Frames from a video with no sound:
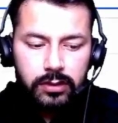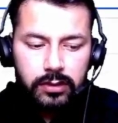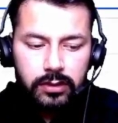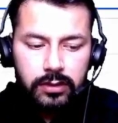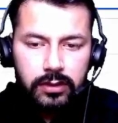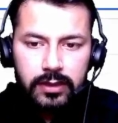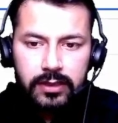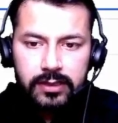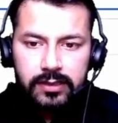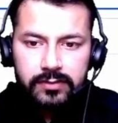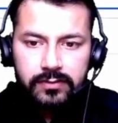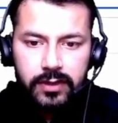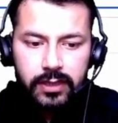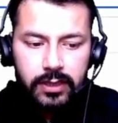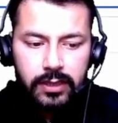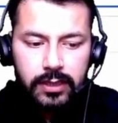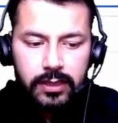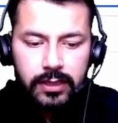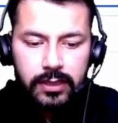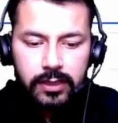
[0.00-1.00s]
as well
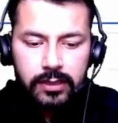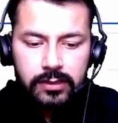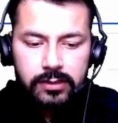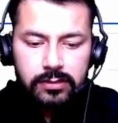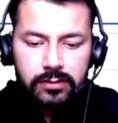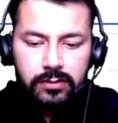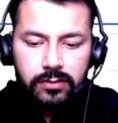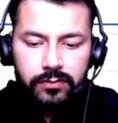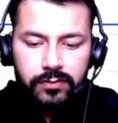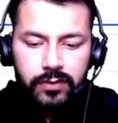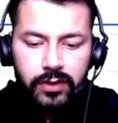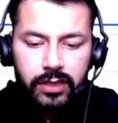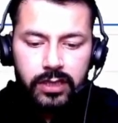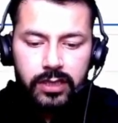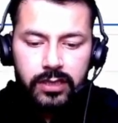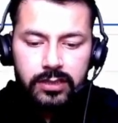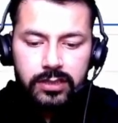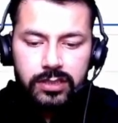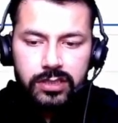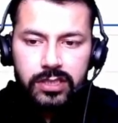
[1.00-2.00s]
as we
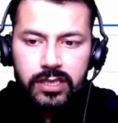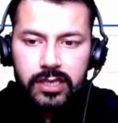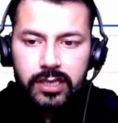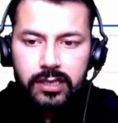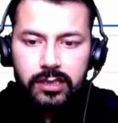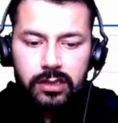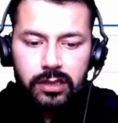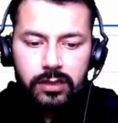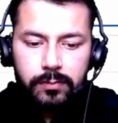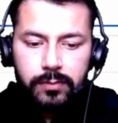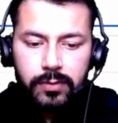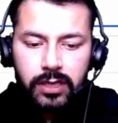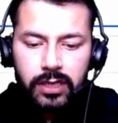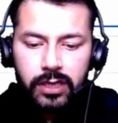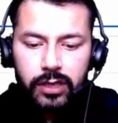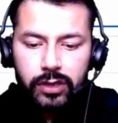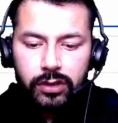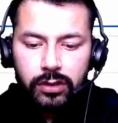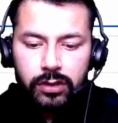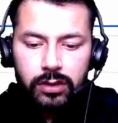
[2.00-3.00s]
can check the
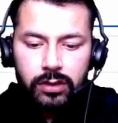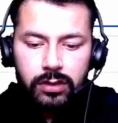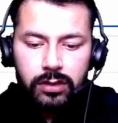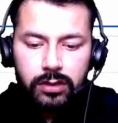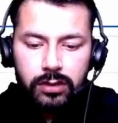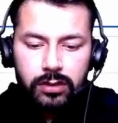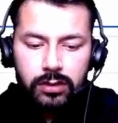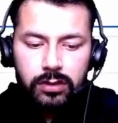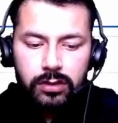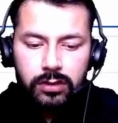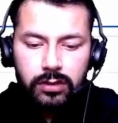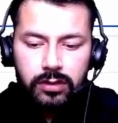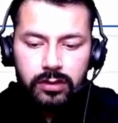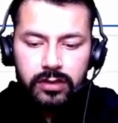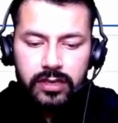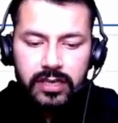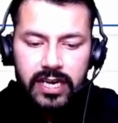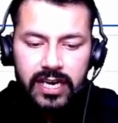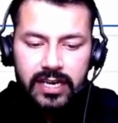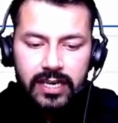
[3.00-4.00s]
particular
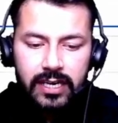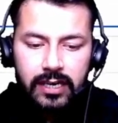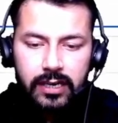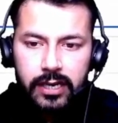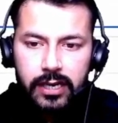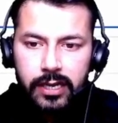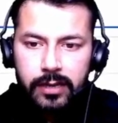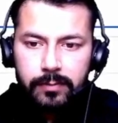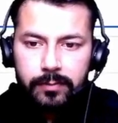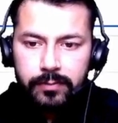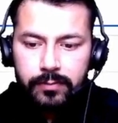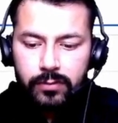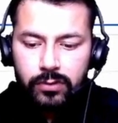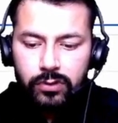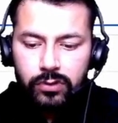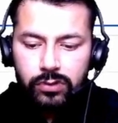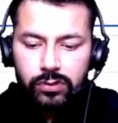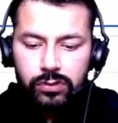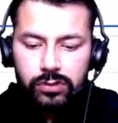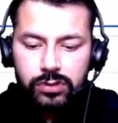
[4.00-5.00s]
data type
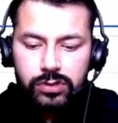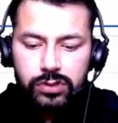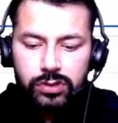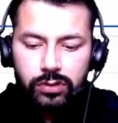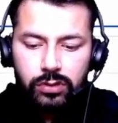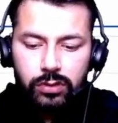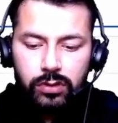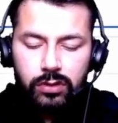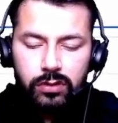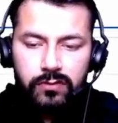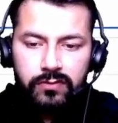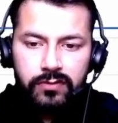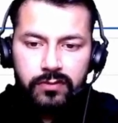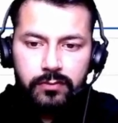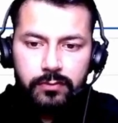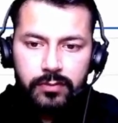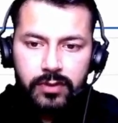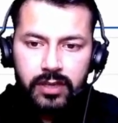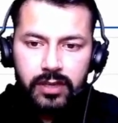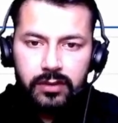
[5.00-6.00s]
also of
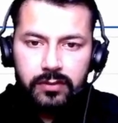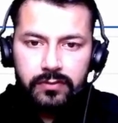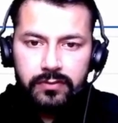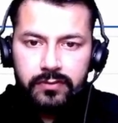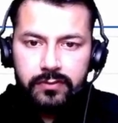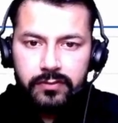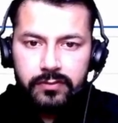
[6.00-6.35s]
bf.